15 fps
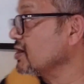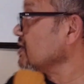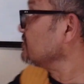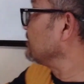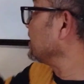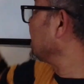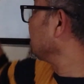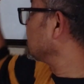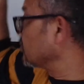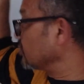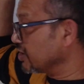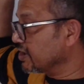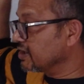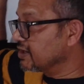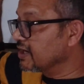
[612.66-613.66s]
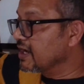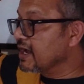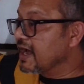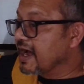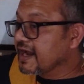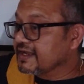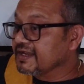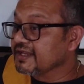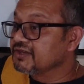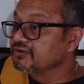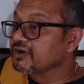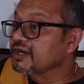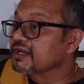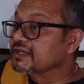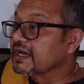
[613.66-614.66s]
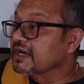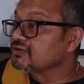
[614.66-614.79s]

when I do it, at least you get a chance to